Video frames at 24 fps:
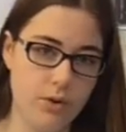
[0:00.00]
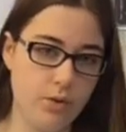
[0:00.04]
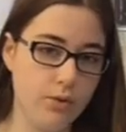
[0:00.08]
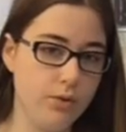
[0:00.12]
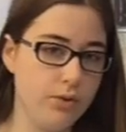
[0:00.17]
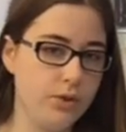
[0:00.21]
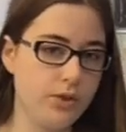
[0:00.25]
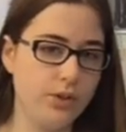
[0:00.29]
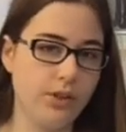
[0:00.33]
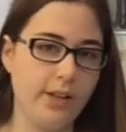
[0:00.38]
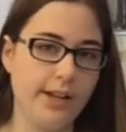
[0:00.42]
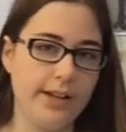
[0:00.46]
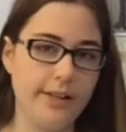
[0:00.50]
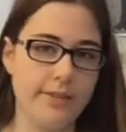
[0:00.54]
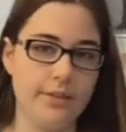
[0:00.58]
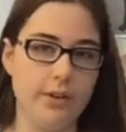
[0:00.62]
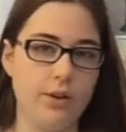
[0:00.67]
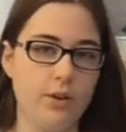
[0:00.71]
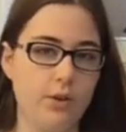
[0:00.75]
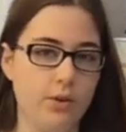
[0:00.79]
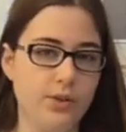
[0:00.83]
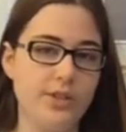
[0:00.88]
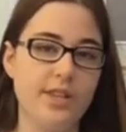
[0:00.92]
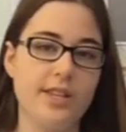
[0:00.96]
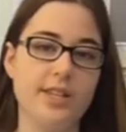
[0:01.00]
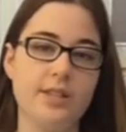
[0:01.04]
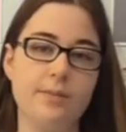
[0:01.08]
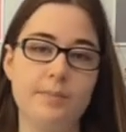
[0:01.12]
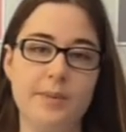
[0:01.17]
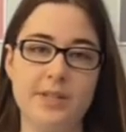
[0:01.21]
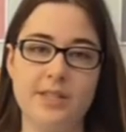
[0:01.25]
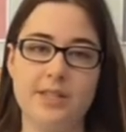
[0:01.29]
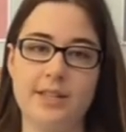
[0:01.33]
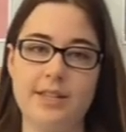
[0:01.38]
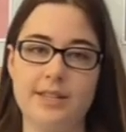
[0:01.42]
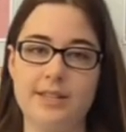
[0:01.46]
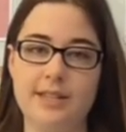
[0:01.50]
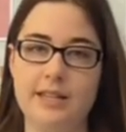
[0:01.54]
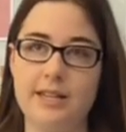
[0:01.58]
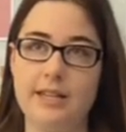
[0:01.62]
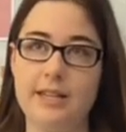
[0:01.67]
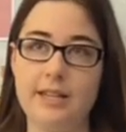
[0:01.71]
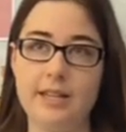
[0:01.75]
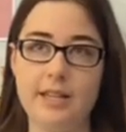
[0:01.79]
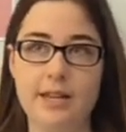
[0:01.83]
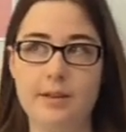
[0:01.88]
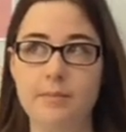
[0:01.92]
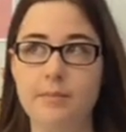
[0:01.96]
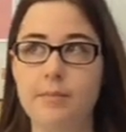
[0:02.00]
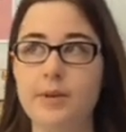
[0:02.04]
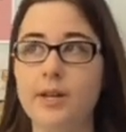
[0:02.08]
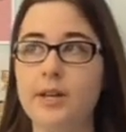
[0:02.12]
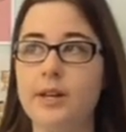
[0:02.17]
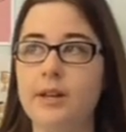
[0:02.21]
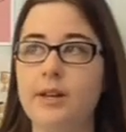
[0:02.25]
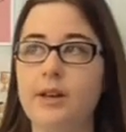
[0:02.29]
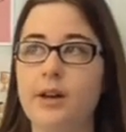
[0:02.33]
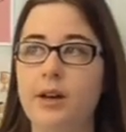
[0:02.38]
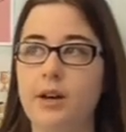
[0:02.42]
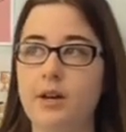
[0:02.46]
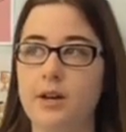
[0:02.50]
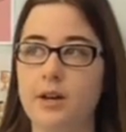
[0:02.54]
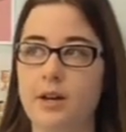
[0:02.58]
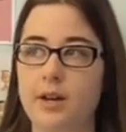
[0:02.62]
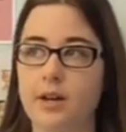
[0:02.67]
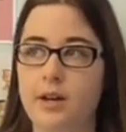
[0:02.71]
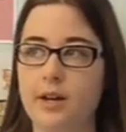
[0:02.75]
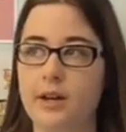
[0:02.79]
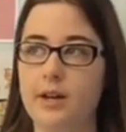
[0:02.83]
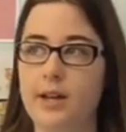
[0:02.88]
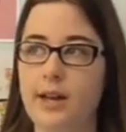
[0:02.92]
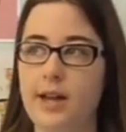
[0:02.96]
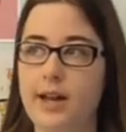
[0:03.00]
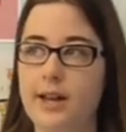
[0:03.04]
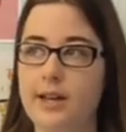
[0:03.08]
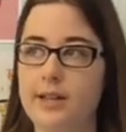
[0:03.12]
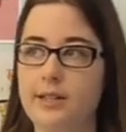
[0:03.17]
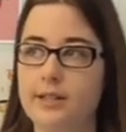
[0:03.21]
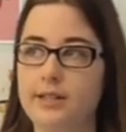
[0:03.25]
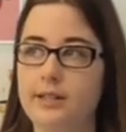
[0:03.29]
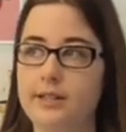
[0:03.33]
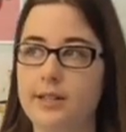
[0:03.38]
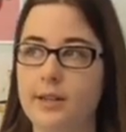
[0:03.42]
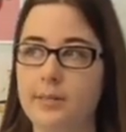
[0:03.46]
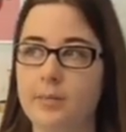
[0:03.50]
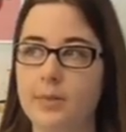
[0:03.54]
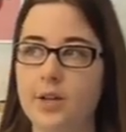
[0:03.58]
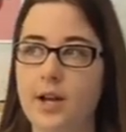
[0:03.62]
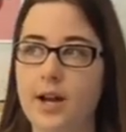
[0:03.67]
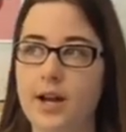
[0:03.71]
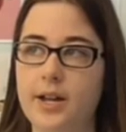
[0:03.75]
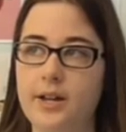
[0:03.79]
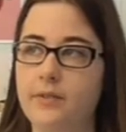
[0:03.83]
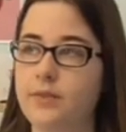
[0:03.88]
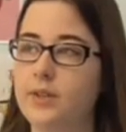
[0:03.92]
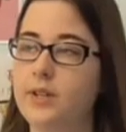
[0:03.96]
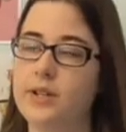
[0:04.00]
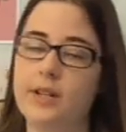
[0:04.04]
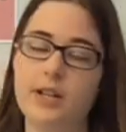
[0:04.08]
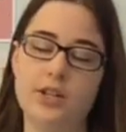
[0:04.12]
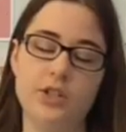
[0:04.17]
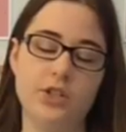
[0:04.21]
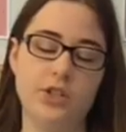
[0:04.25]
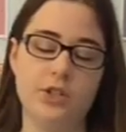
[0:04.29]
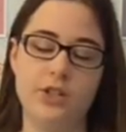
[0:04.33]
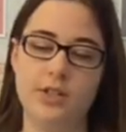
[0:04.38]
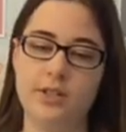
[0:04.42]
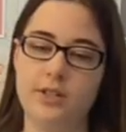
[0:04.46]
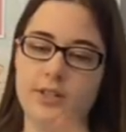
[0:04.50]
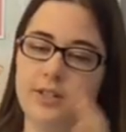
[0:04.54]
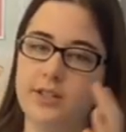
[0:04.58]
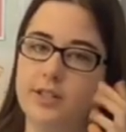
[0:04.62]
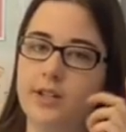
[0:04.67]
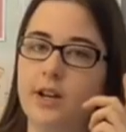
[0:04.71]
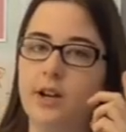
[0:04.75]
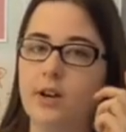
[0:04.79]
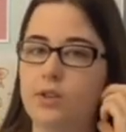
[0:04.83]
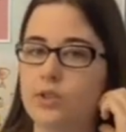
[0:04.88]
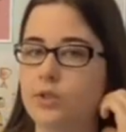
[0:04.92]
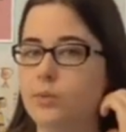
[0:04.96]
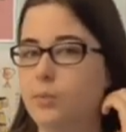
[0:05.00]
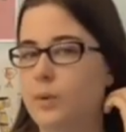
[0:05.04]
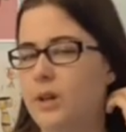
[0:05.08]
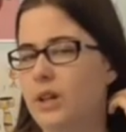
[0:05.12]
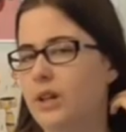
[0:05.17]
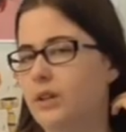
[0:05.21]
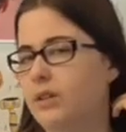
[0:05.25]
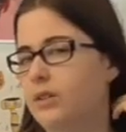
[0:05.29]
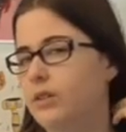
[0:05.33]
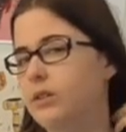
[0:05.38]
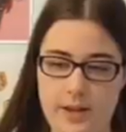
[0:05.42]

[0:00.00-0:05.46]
Ghost, like the ghost that's possessing Kim, has some kind of connection to Zitar as well.